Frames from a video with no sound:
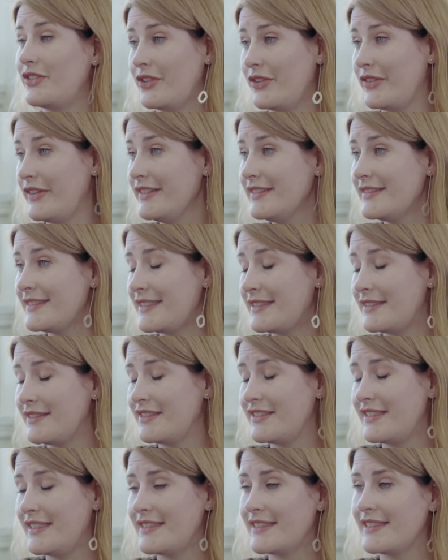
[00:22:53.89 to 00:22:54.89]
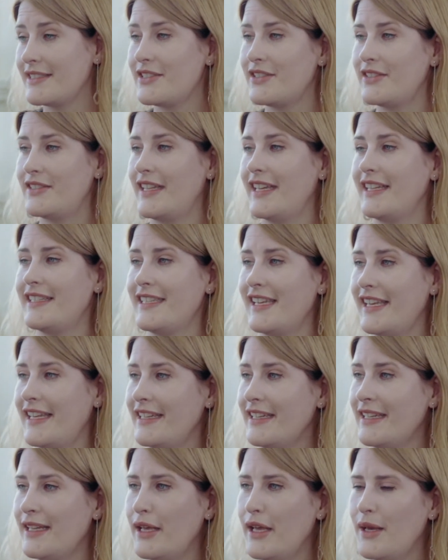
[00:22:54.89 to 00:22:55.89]
donor since I turned
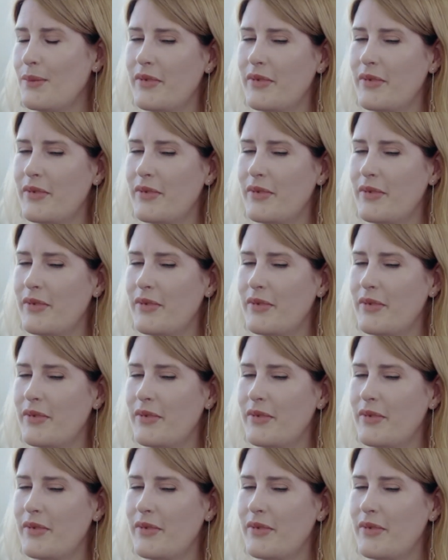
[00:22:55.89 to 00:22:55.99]
18,